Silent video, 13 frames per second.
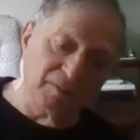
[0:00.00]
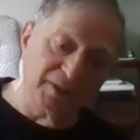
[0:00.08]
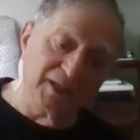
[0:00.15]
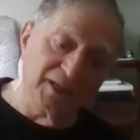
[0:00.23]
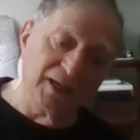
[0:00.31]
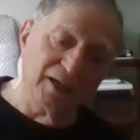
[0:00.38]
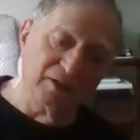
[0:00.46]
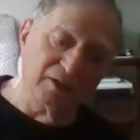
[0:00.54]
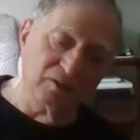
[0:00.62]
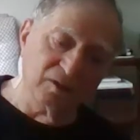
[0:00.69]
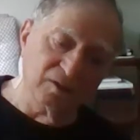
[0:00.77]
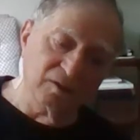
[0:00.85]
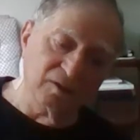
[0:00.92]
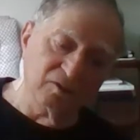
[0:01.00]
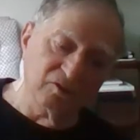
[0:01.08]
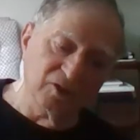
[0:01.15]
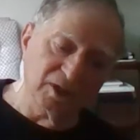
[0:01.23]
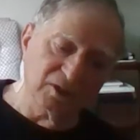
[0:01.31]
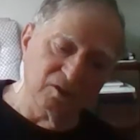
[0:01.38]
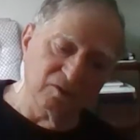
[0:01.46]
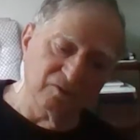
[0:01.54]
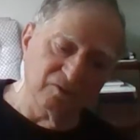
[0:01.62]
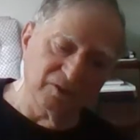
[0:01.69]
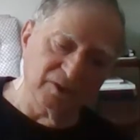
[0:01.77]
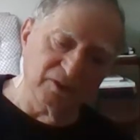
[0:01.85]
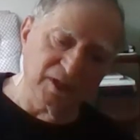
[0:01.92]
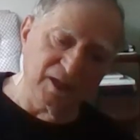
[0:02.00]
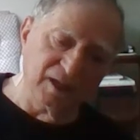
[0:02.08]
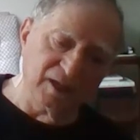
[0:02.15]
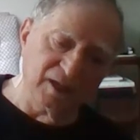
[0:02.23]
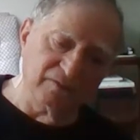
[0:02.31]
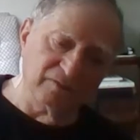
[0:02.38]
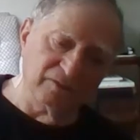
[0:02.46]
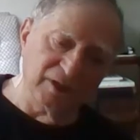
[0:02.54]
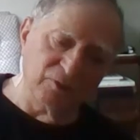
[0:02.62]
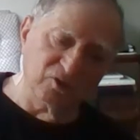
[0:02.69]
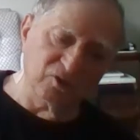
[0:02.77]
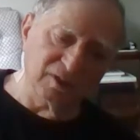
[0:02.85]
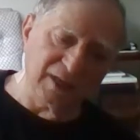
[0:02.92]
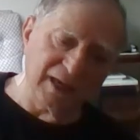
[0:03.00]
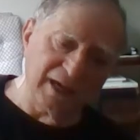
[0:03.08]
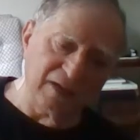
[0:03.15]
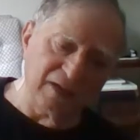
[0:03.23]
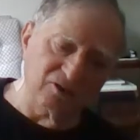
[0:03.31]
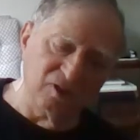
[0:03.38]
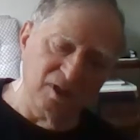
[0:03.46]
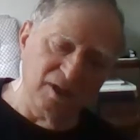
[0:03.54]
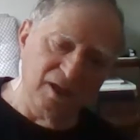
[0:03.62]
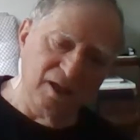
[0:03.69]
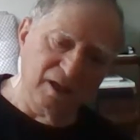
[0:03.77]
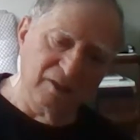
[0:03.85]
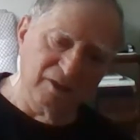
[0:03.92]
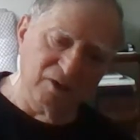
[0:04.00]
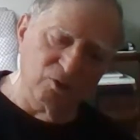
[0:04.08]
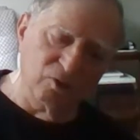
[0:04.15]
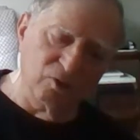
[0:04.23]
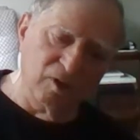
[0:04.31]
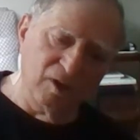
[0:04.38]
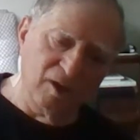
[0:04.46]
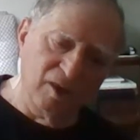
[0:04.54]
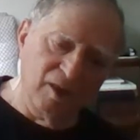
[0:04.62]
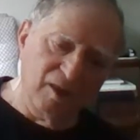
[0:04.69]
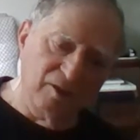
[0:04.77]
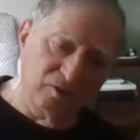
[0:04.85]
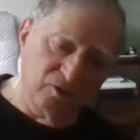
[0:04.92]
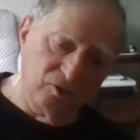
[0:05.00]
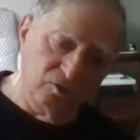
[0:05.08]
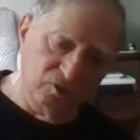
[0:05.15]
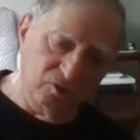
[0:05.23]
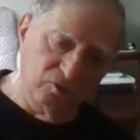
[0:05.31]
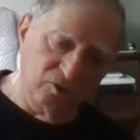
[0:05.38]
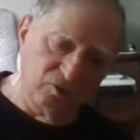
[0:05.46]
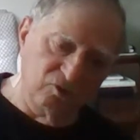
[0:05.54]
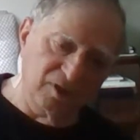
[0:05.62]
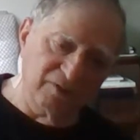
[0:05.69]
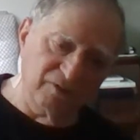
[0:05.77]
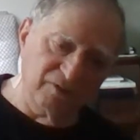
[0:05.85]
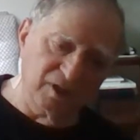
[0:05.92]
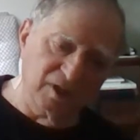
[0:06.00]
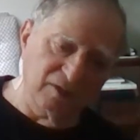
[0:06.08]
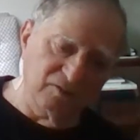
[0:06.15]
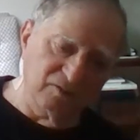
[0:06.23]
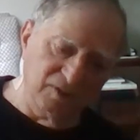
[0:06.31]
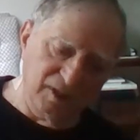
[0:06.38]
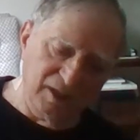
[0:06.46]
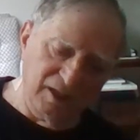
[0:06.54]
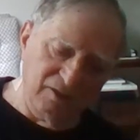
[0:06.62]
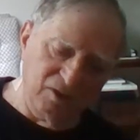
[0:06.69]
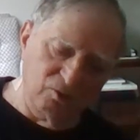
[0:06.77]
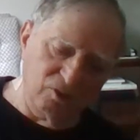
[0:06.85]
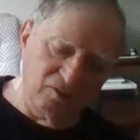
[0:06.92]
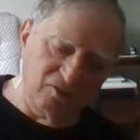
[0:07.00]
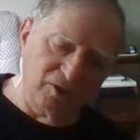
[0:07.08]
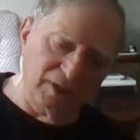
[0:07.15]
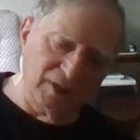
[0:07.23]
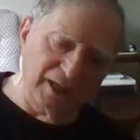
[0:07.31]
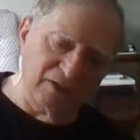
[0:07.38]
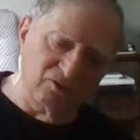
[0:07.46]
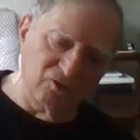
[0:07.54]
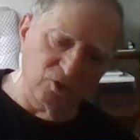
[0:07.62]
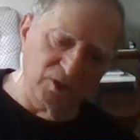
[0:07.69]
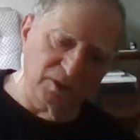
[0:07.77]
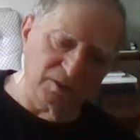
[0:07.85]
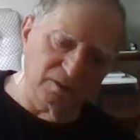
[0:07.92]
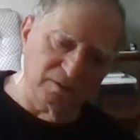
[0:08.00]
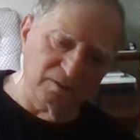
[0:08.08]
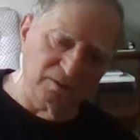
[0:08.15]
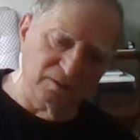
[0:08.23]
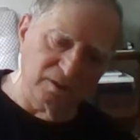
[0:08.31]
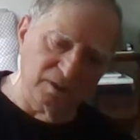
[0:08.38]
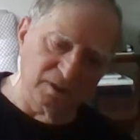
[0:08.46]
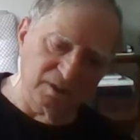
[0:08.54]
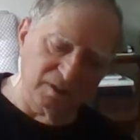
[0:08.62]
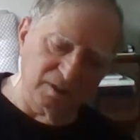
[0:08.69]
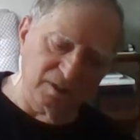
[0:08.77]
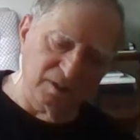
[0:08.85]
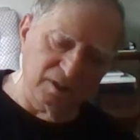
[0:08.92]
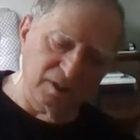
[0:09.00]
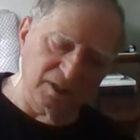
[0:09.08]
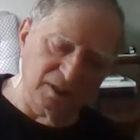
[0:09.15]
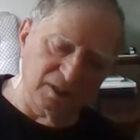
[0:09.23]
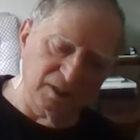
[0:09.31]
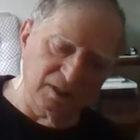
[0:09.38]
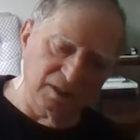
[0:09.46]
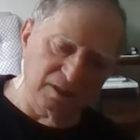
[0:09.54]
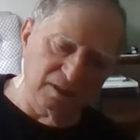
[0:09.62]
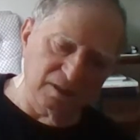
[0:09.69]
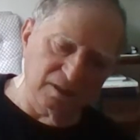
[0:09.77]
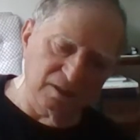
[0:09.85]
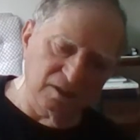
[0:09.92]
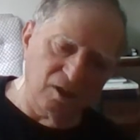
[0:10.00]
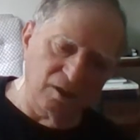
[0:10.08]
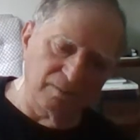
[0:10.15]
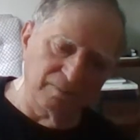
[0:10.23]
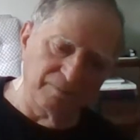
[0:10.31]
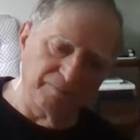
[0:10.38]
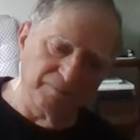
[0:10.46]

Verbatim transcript: battalion, second and fifth cav, that was attached, and they were to to two seventh cav, and they were the very last unit in the uh, column.